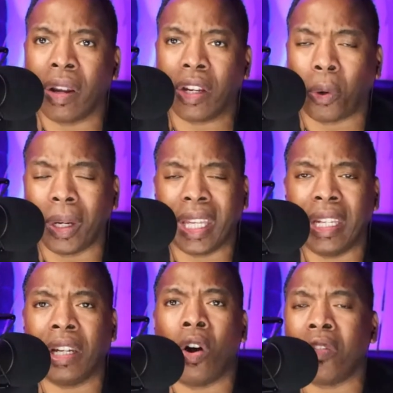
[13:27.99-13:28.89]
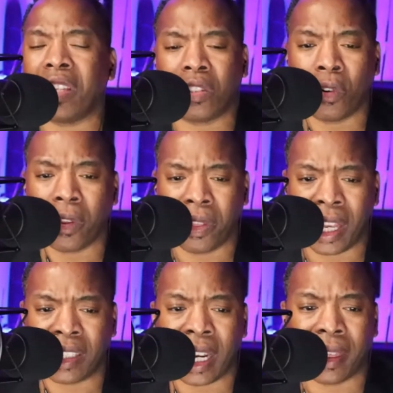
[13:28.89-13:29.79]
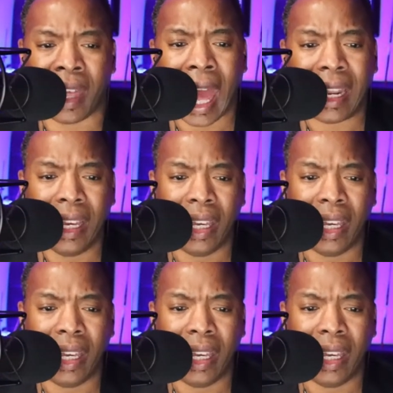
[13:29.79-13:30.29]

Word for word: and cricket and all these sort of things like that.